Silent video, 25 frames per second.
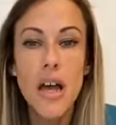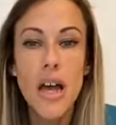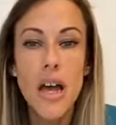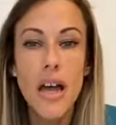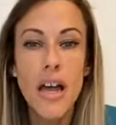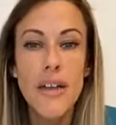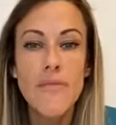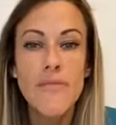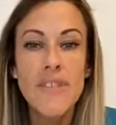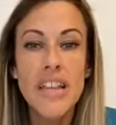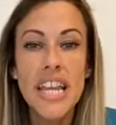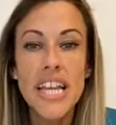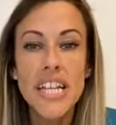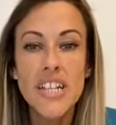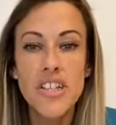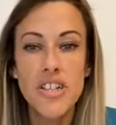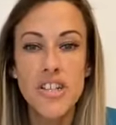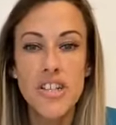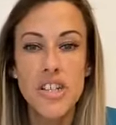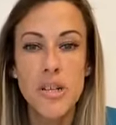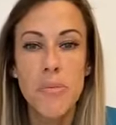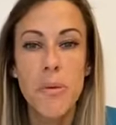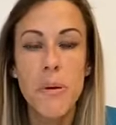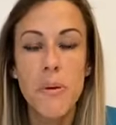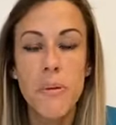a
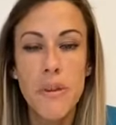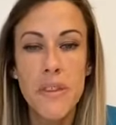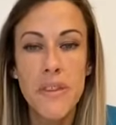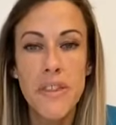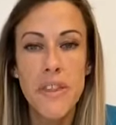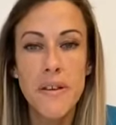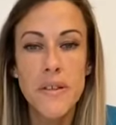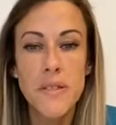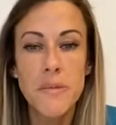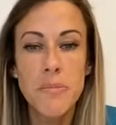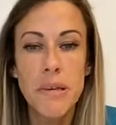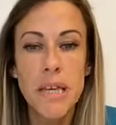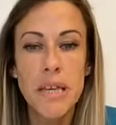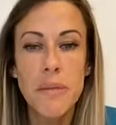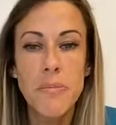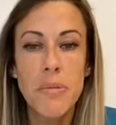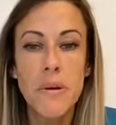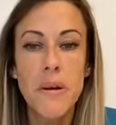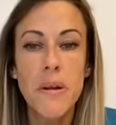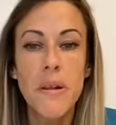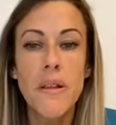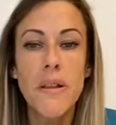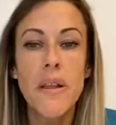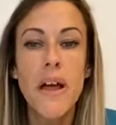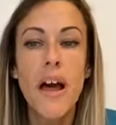relationship up with those
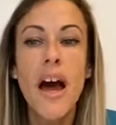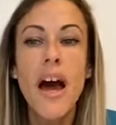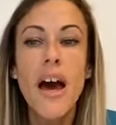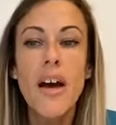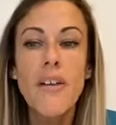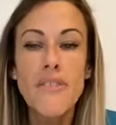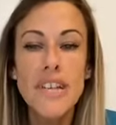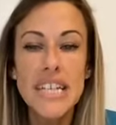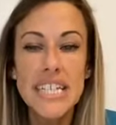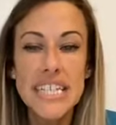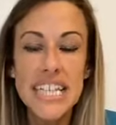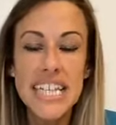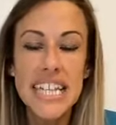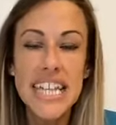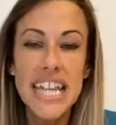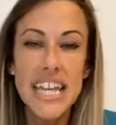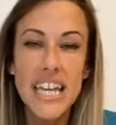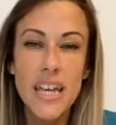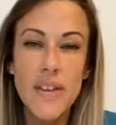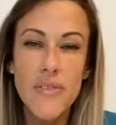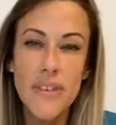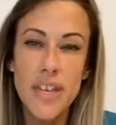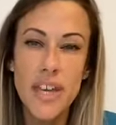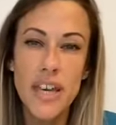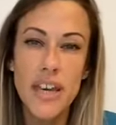people. Obviously,
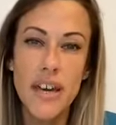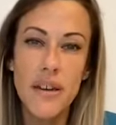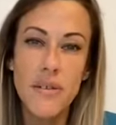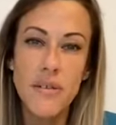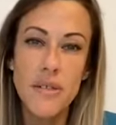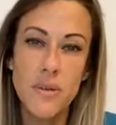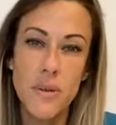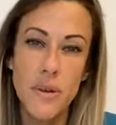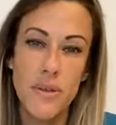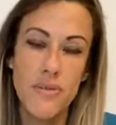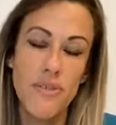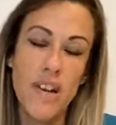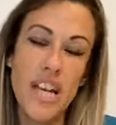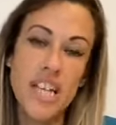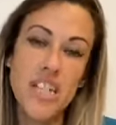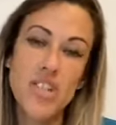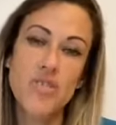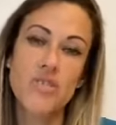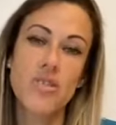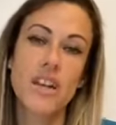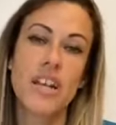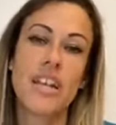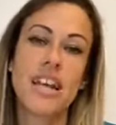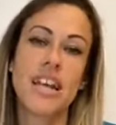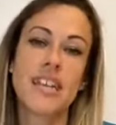like, if you go to a
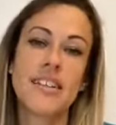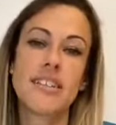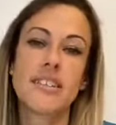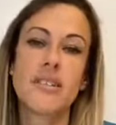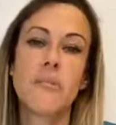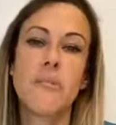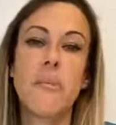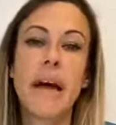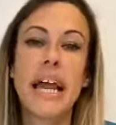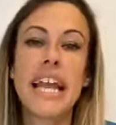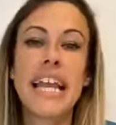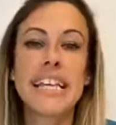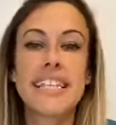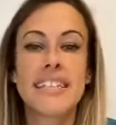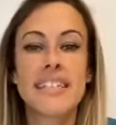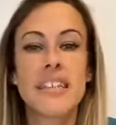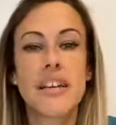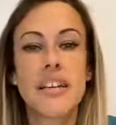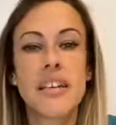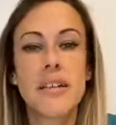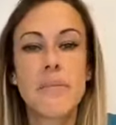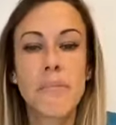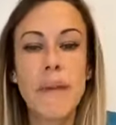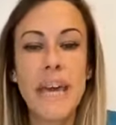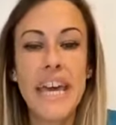restaurant and somebody's
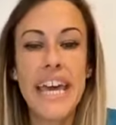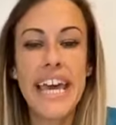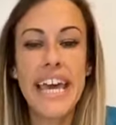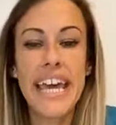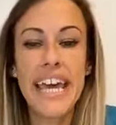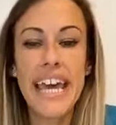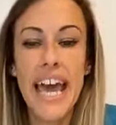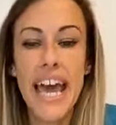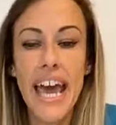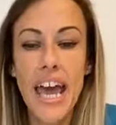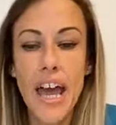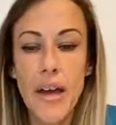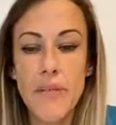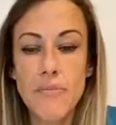going to be,